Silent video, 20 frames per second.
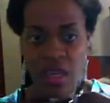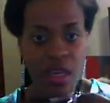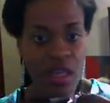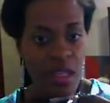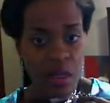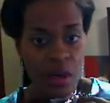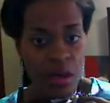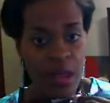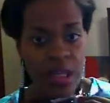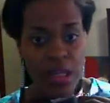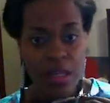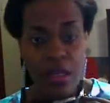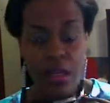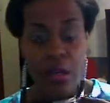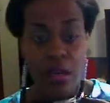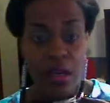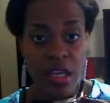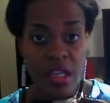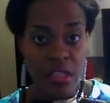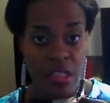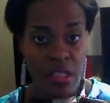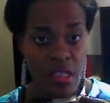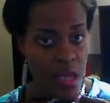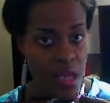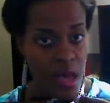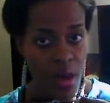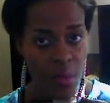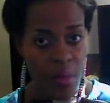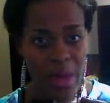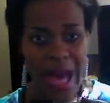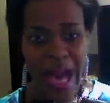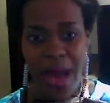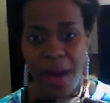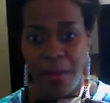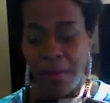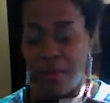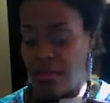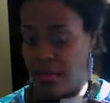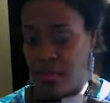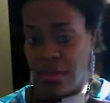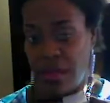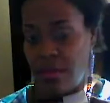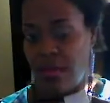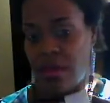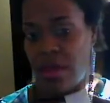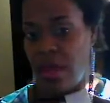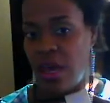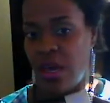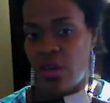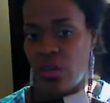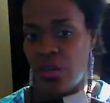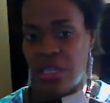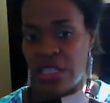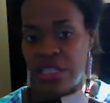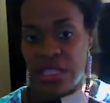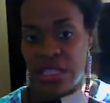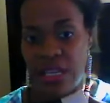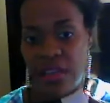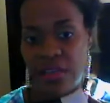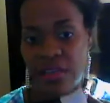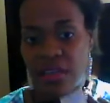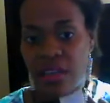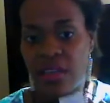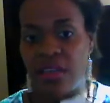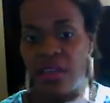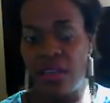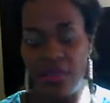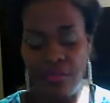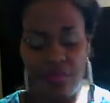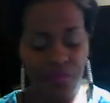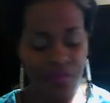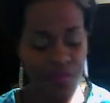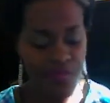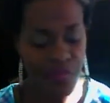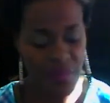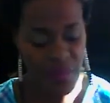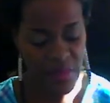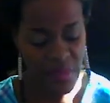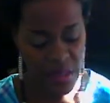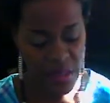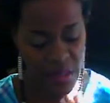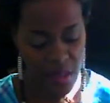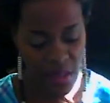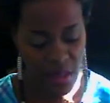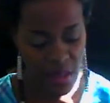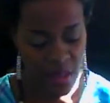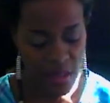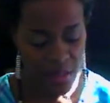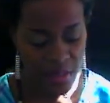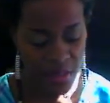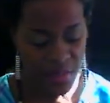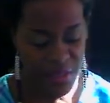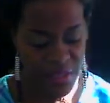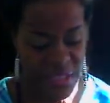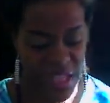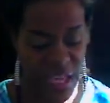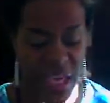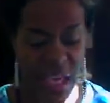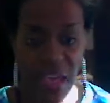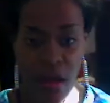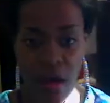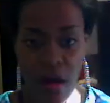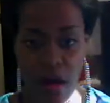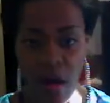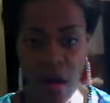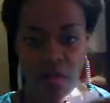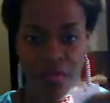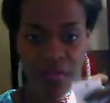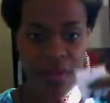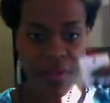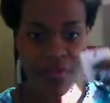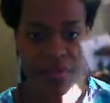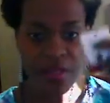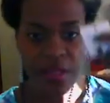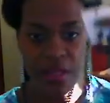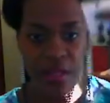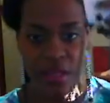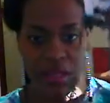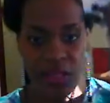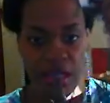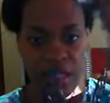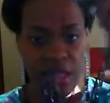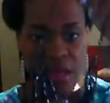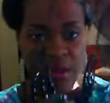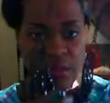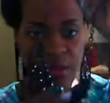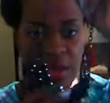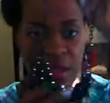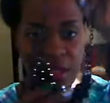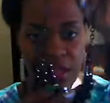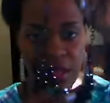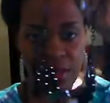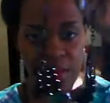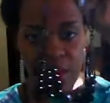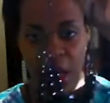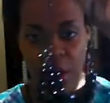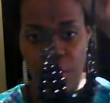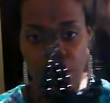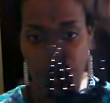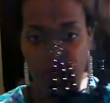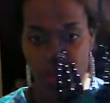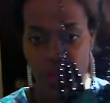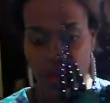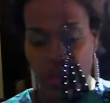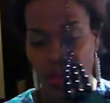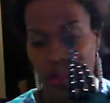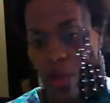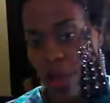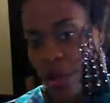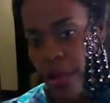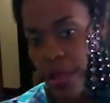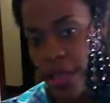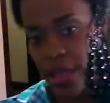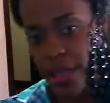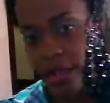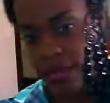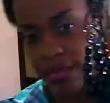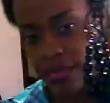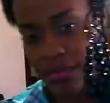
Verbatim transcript: I know I look crazy y'all but I'm, I'm I don't want to take the tag off of it yet because I'm not ready to wear it